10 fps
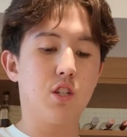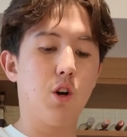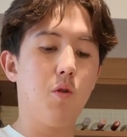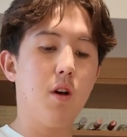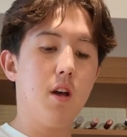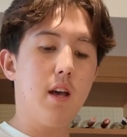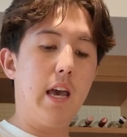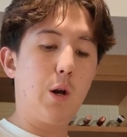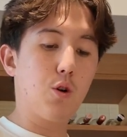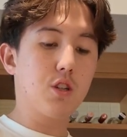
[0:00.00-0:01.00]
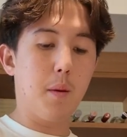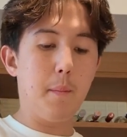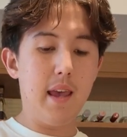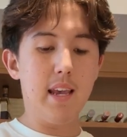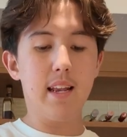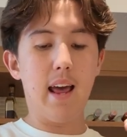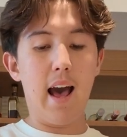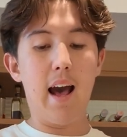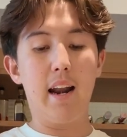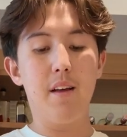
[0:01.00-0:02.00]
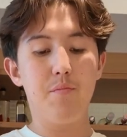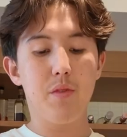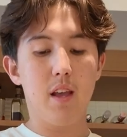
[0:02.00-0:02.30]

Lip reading: So in order to make an ad